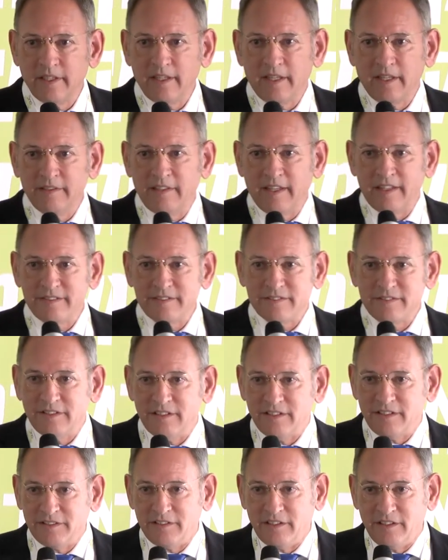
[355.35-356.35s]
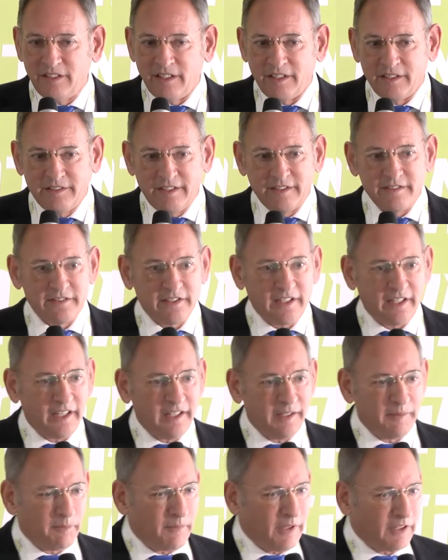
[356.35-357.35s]
a
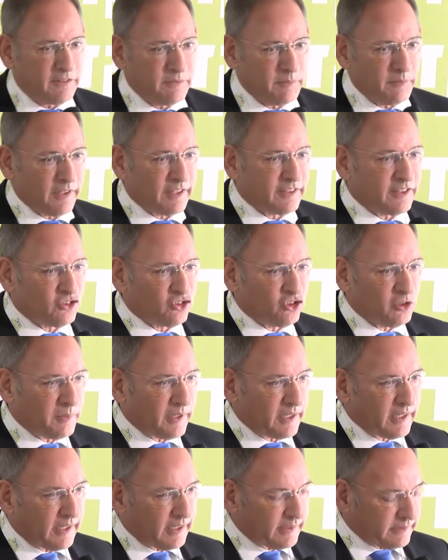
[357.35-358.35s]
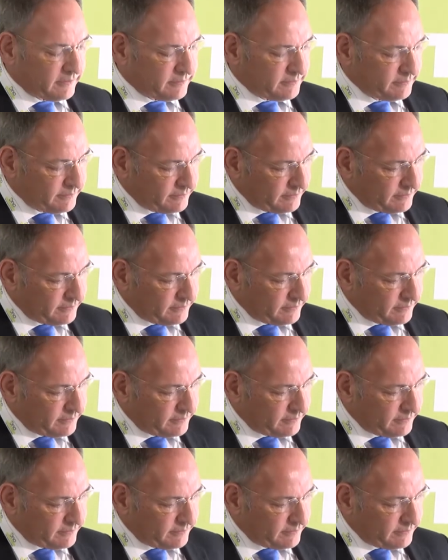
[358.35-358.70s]
case, Machteshim Agan,